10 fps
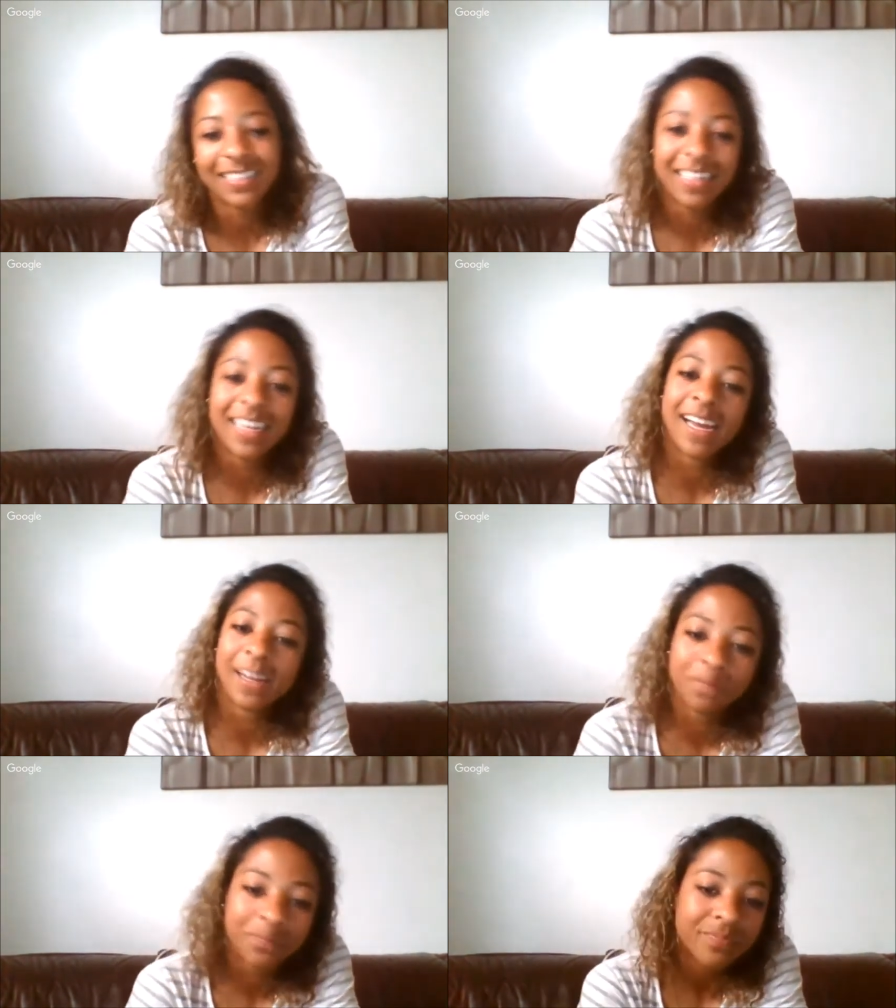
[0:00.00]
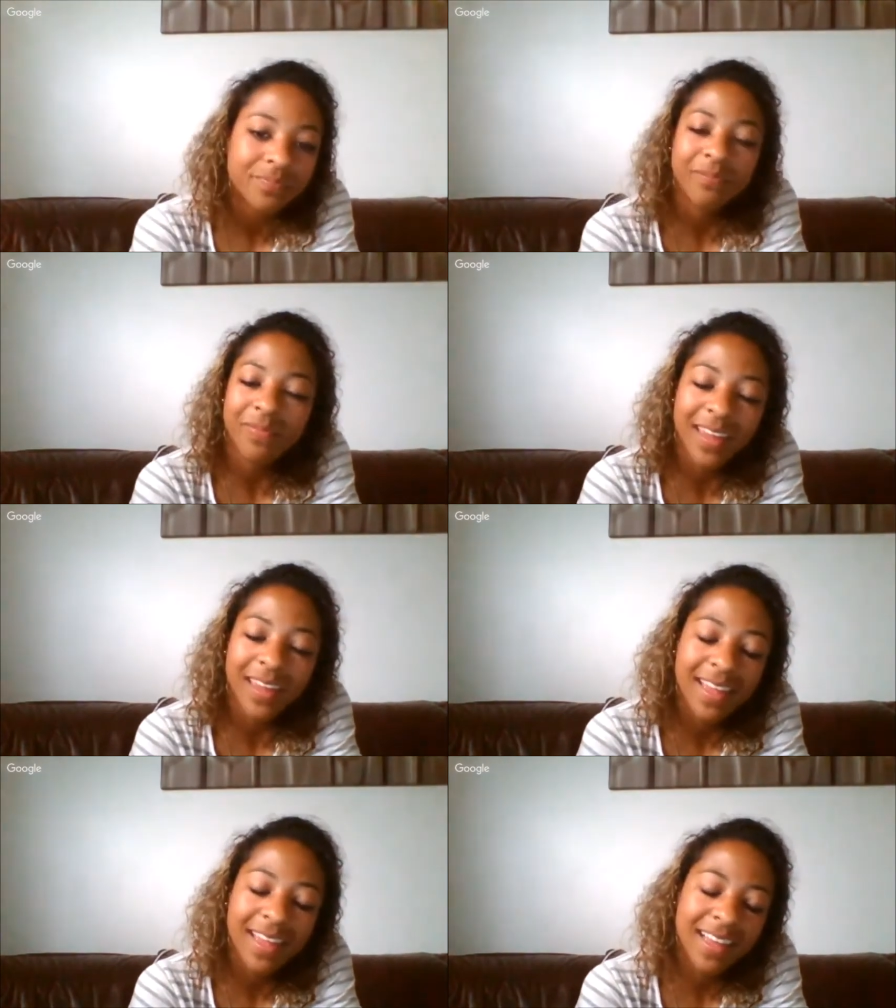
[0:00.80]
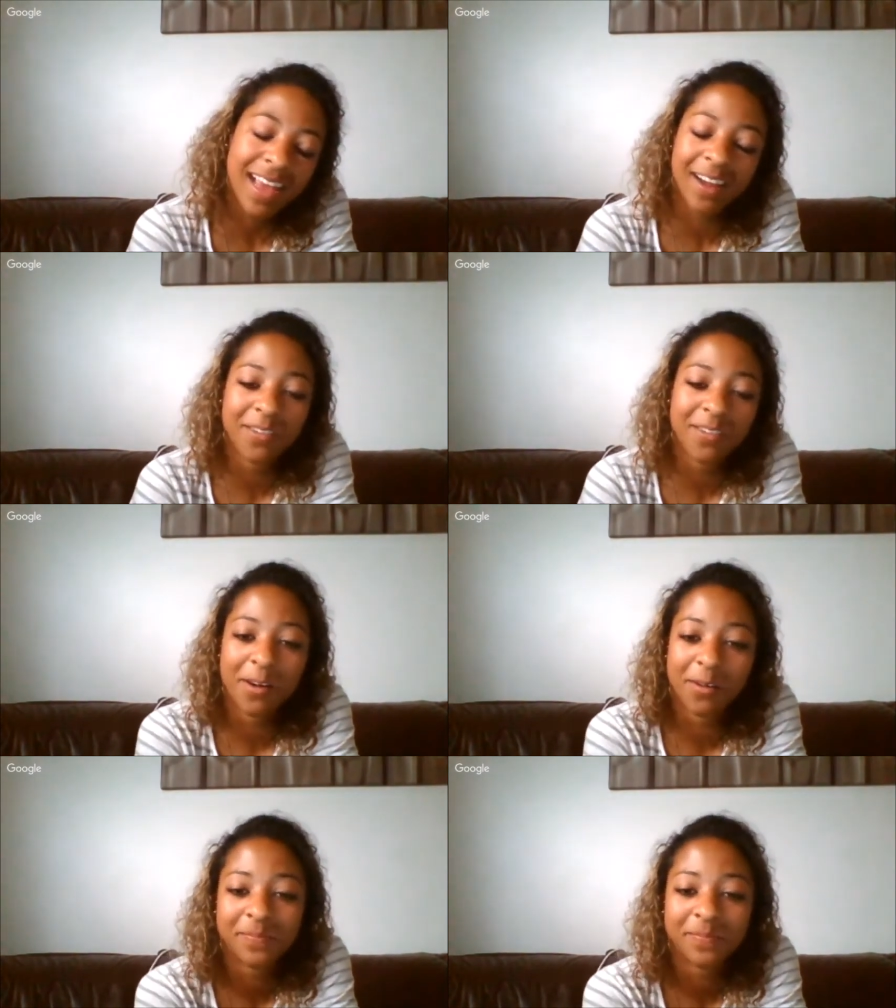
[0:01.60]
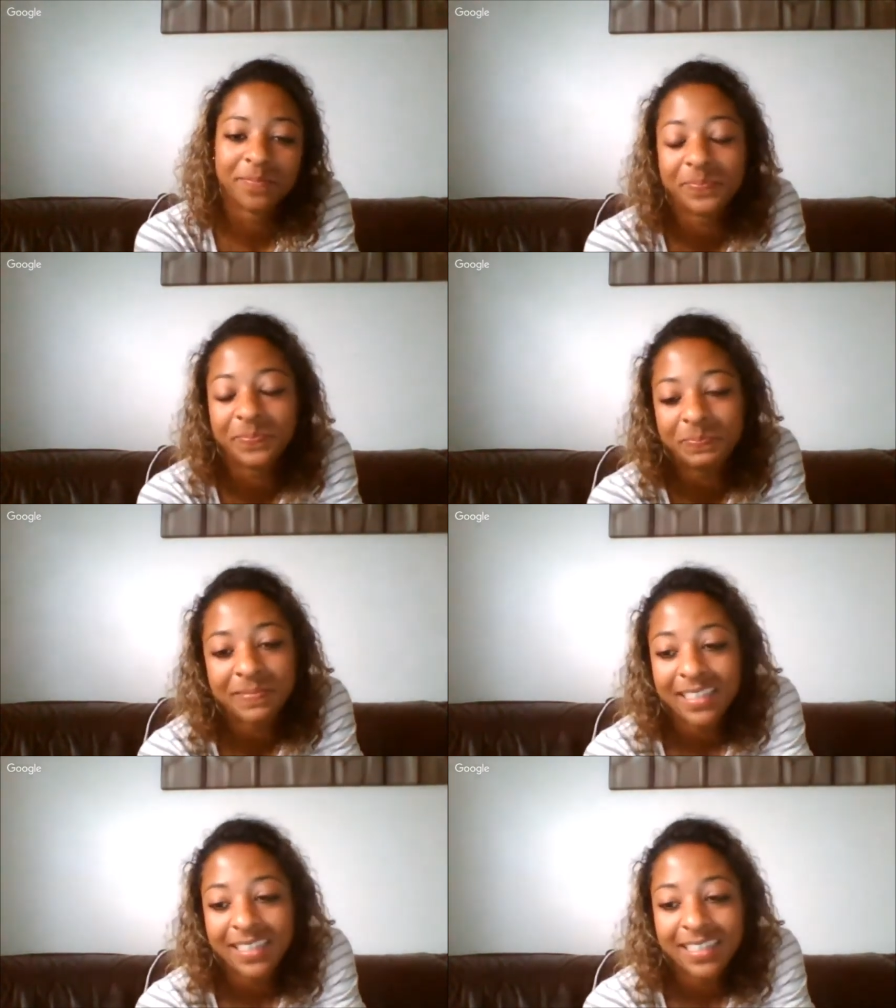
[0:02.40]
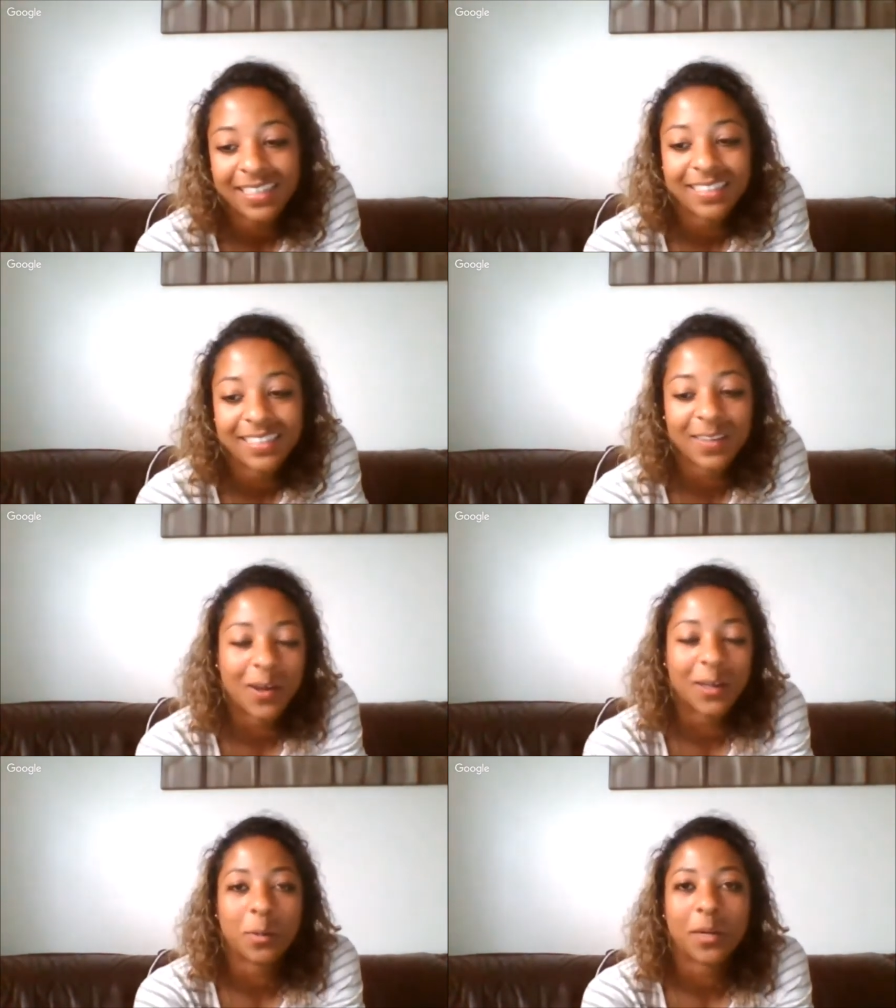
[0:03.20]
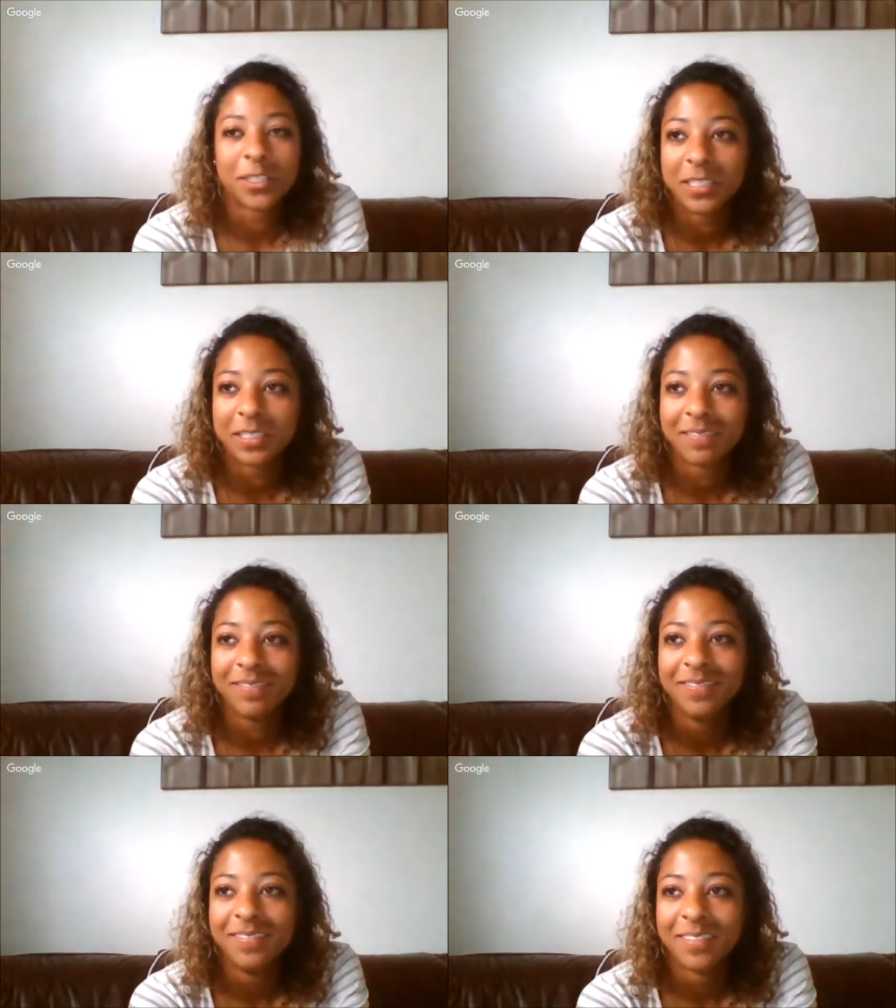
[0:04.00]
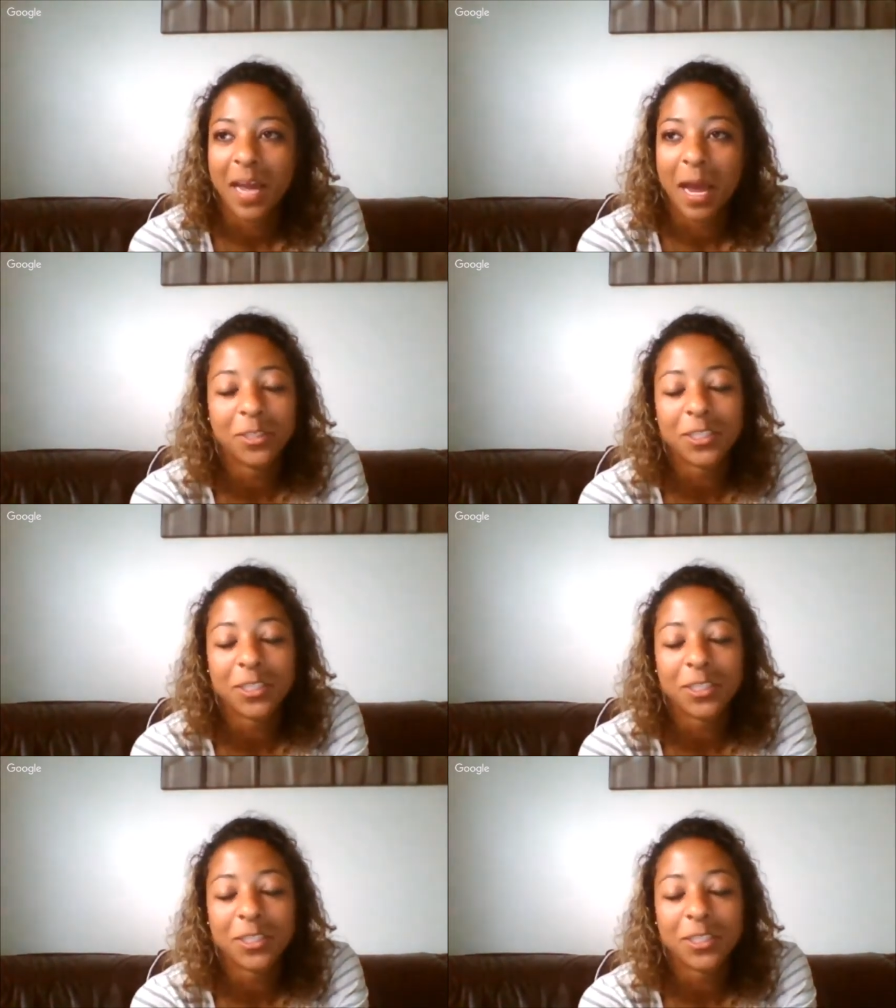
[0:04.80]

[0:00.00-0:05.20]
Yeah. I don't know. It's a hard question. I'm just uh,